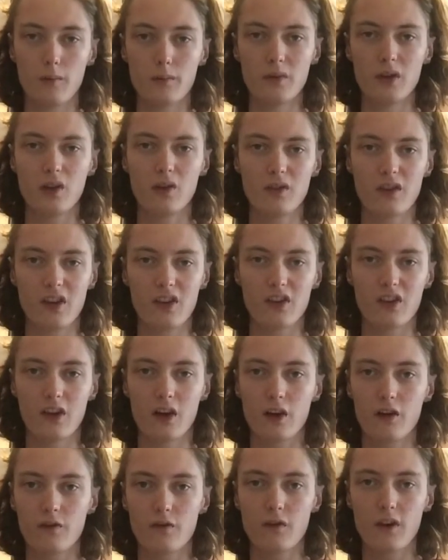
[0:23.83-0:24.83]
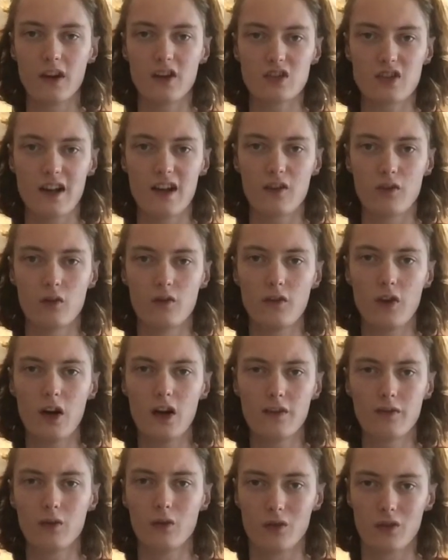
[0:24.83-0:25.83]
new disco, French house
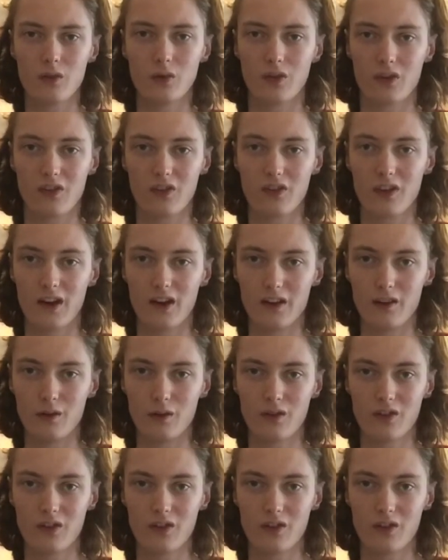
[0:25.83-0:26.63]
revival sort of style.